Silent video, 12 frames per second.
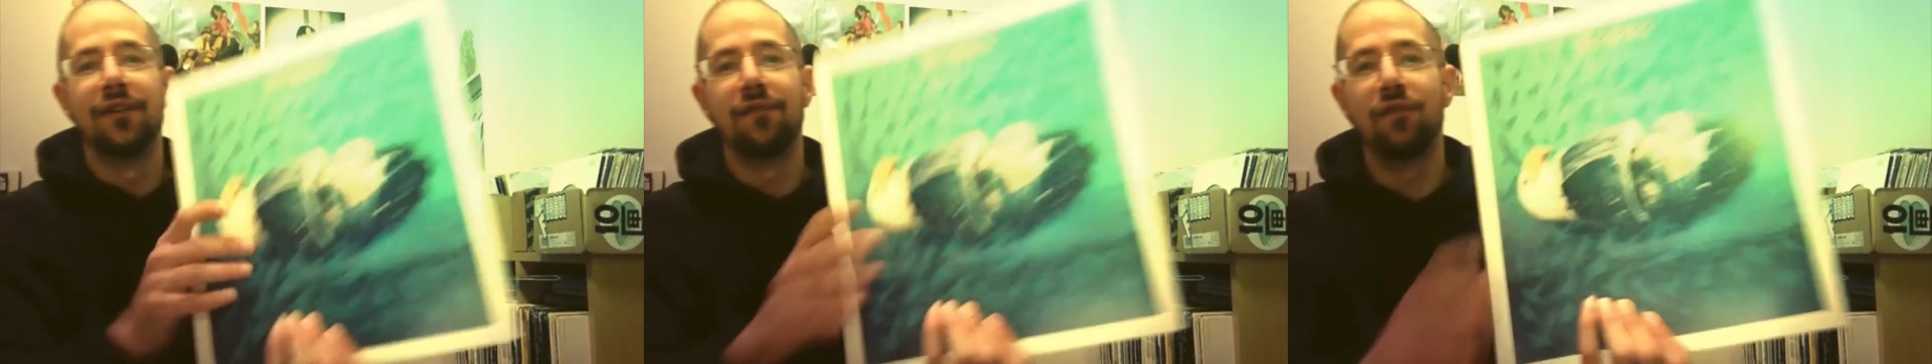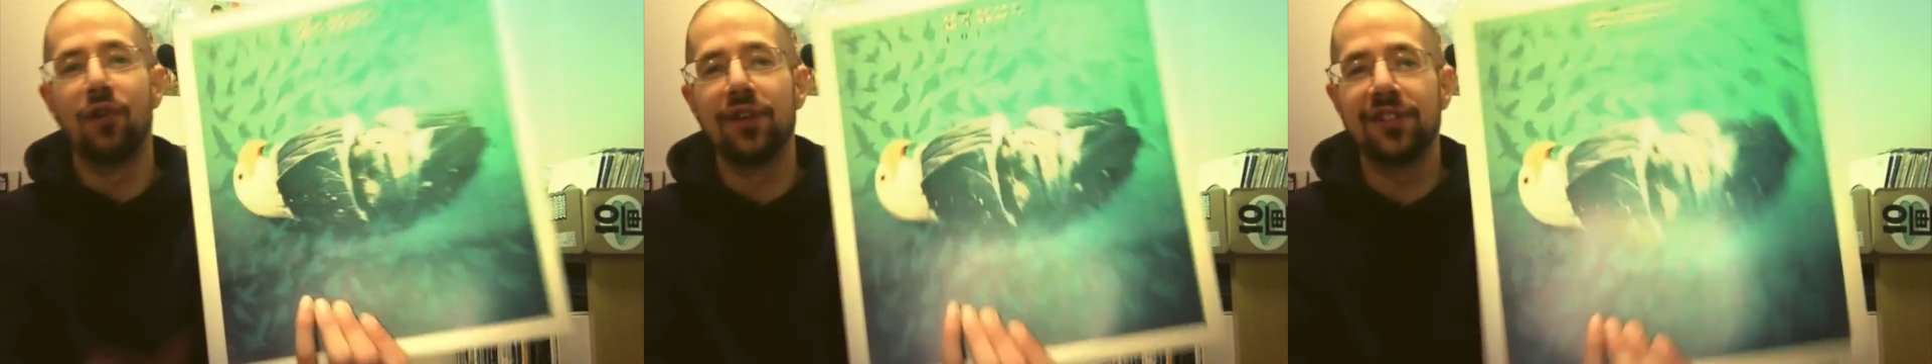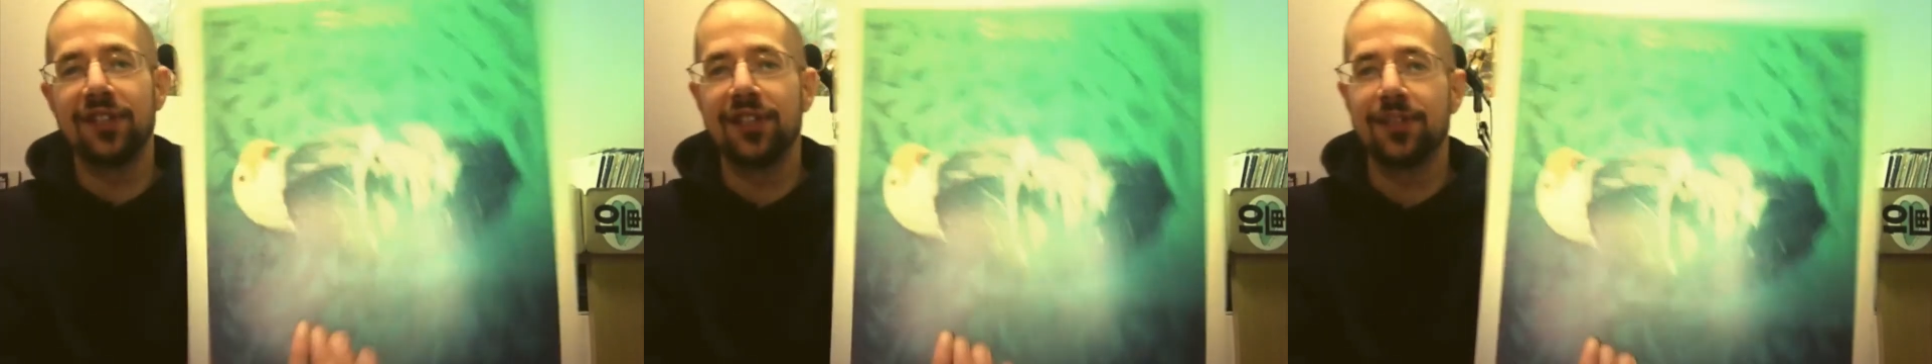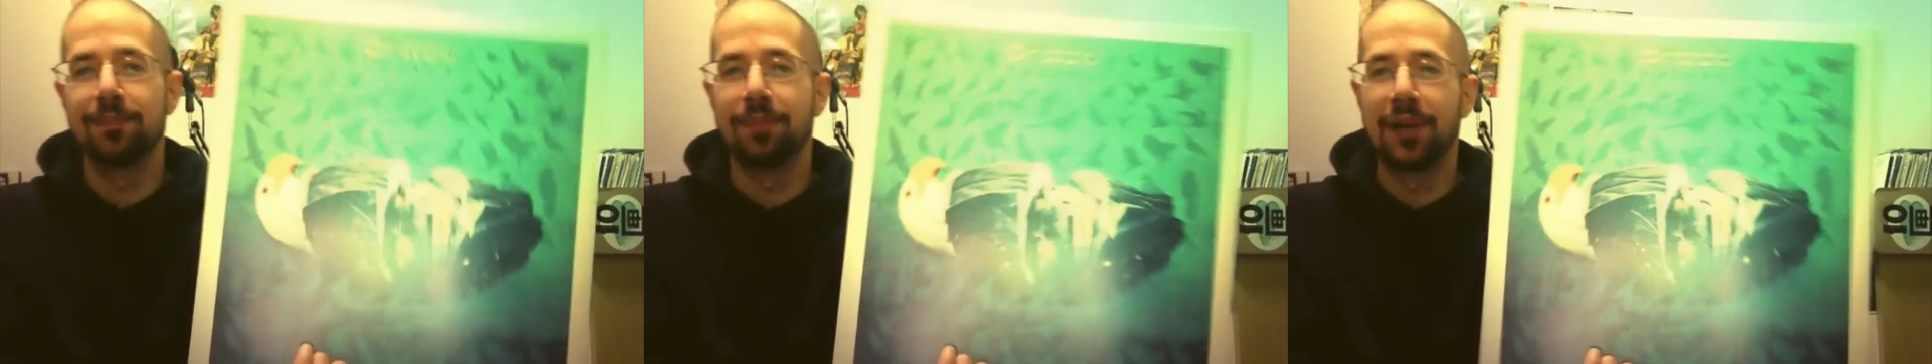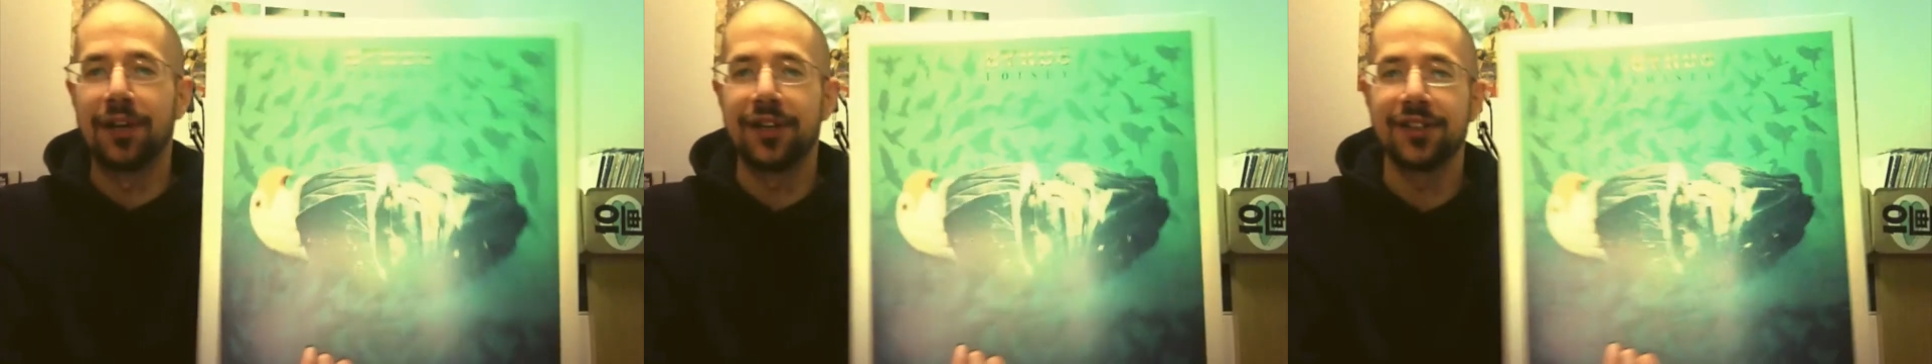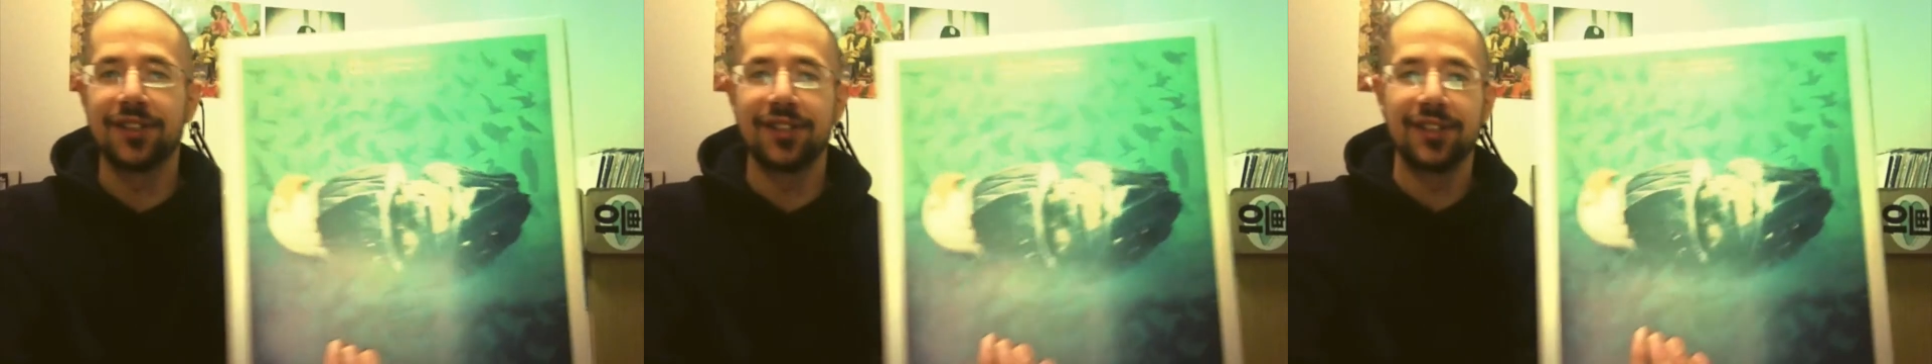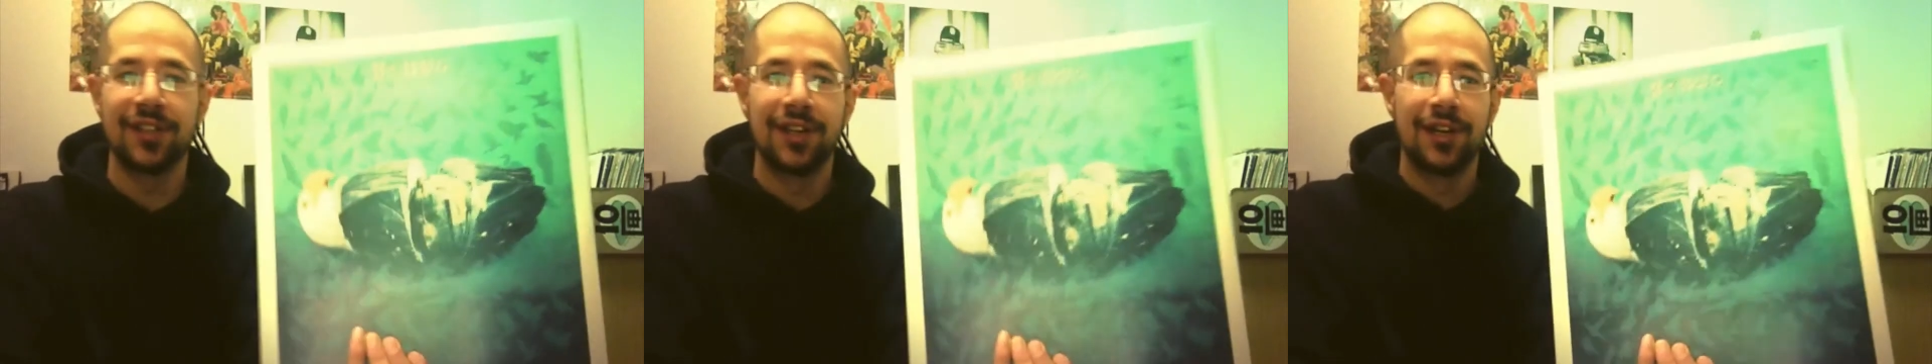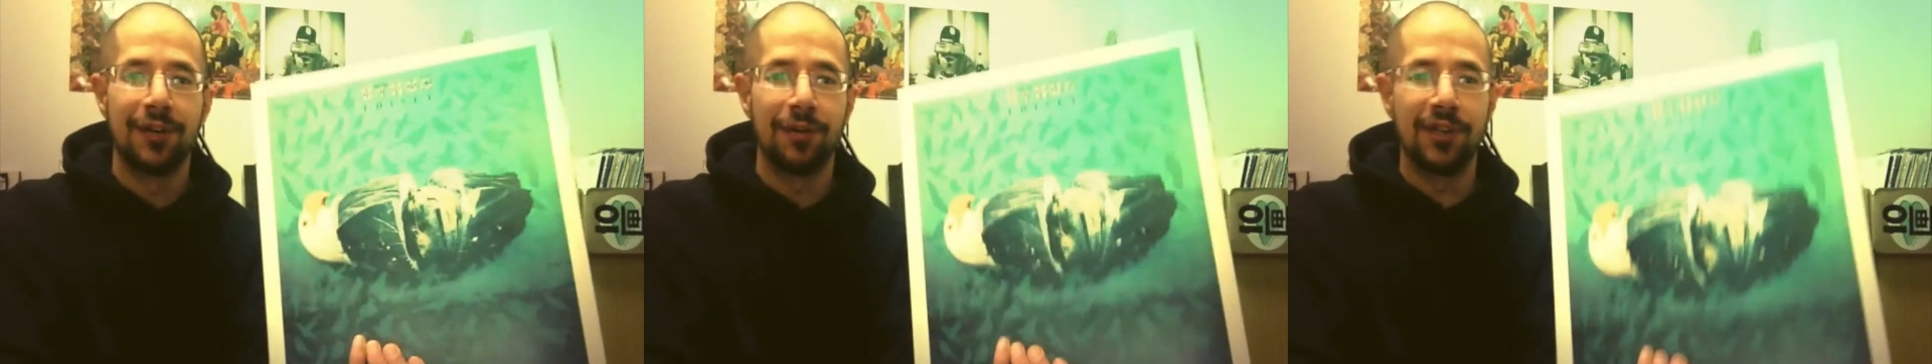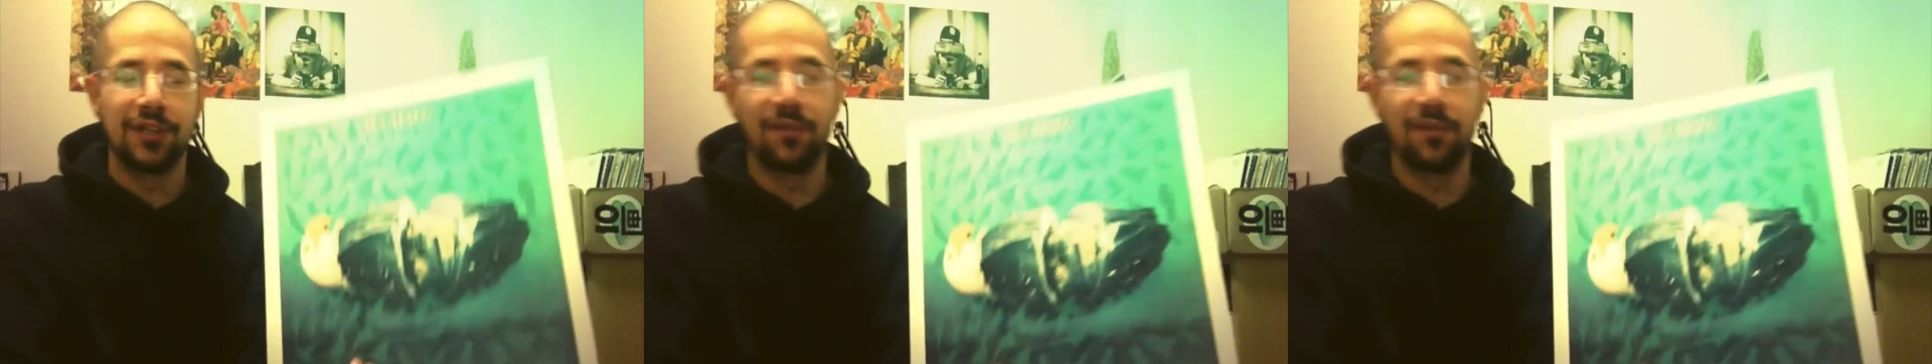Foisey's Birds, which